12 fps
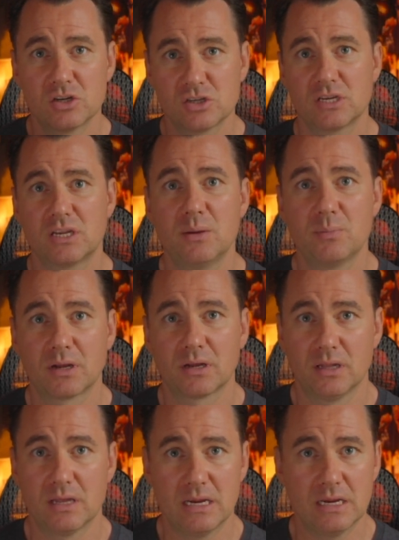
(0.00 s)
just to keep
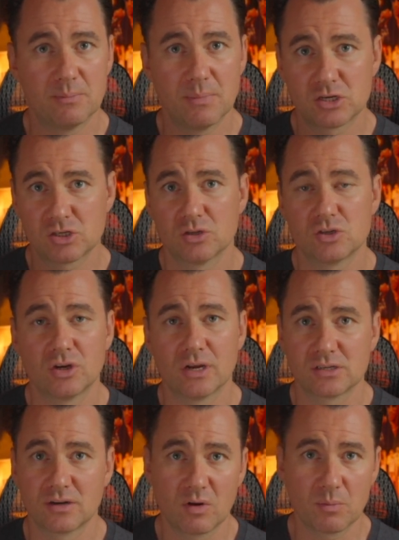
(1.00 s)
it clean and make sure that you
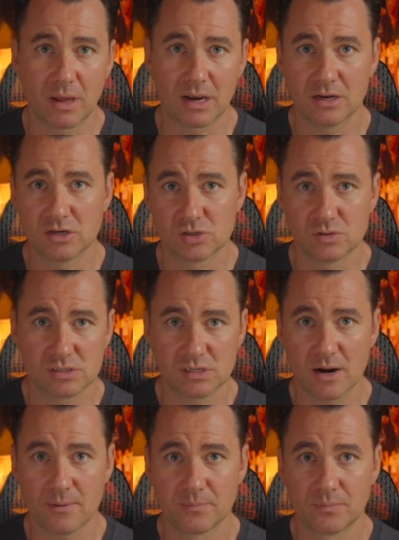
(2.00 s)
guys don't have any pending issues
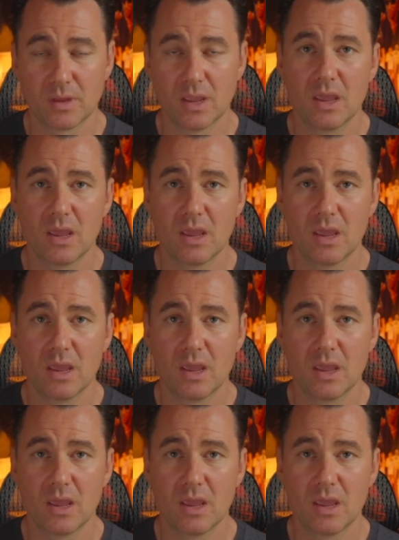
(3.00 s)
there.